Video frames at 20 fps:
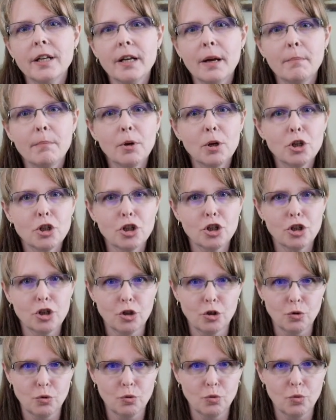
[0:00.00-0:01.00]
number
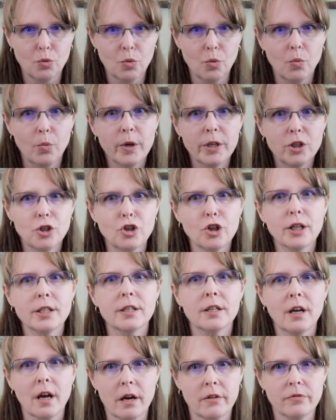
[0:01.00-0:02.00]
2 we
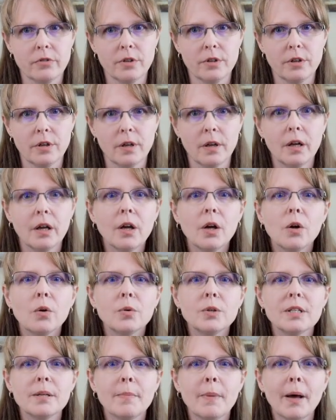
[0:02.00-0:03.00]
just covered
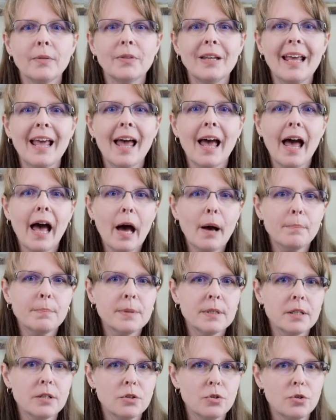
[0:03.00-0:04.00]
was about the app
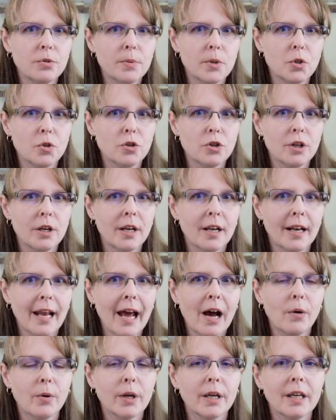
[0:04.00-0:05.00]
distribution and
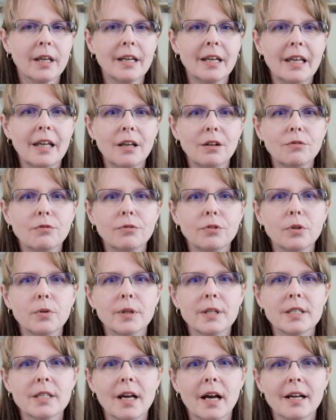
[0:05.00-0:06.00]
how it can
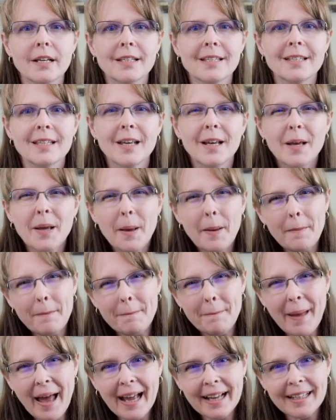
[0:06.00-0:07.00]
influence us
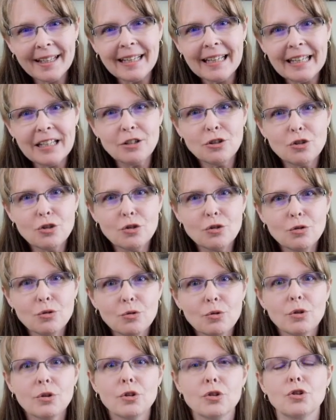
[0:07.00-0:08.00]
backing into
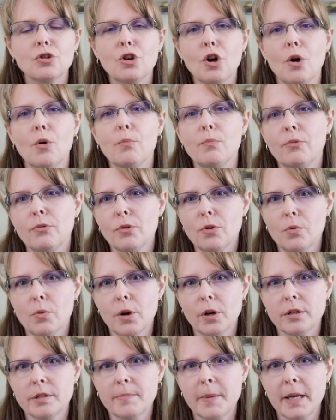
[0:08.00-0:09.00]
the scope for a
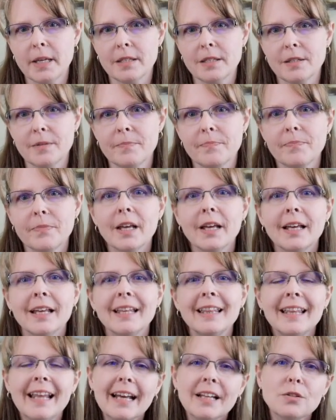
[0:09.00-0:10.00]
workspace.
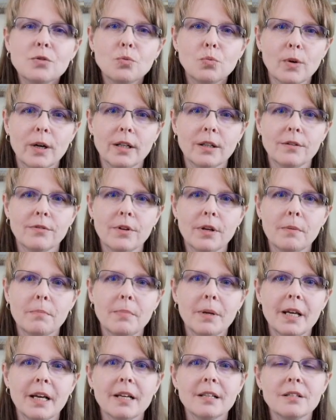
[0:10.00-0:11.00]
And that's relevant
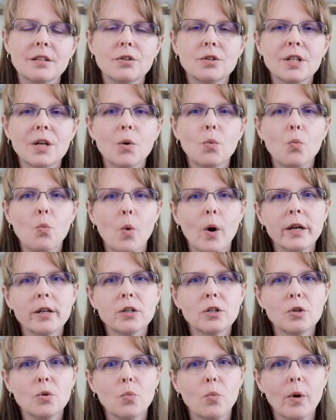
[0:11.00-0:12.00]
because there's a
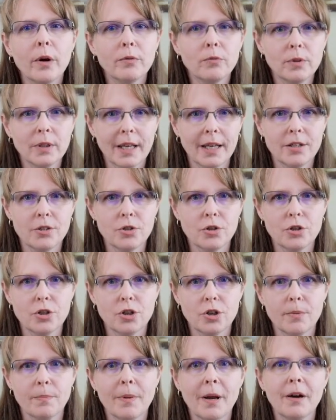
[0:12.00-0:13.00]
one-to-one
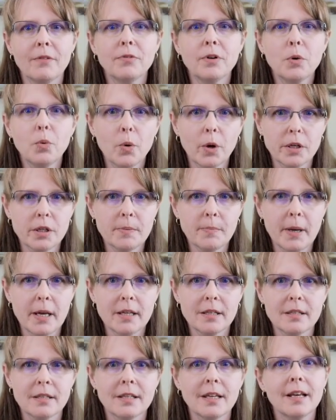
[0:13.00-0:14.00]
relationship. Every
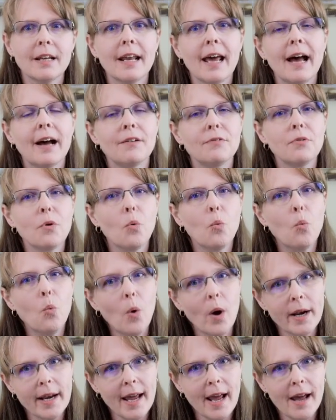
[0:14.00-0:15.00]
workspace can have
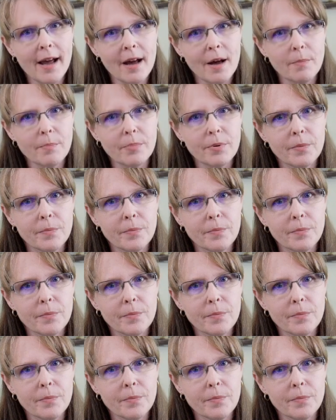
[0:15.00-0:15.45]
one app.